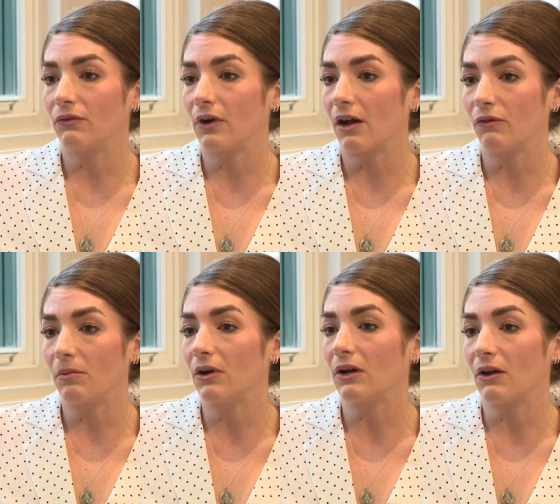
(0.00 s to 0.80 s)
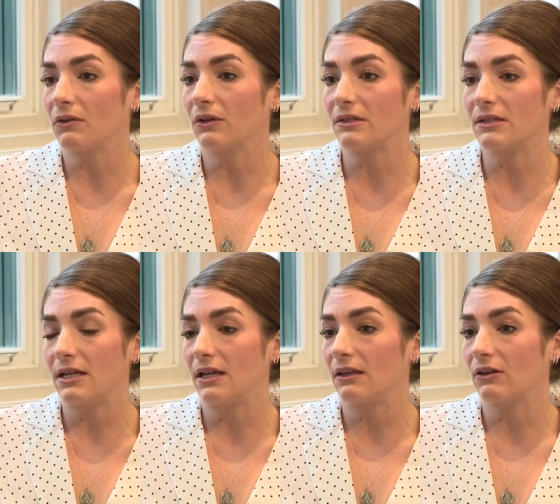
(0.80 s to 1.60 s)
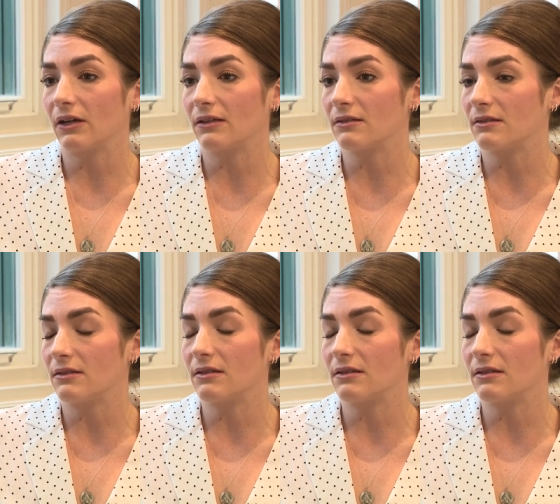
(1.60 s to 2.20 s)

for every parent out there that's taking their kids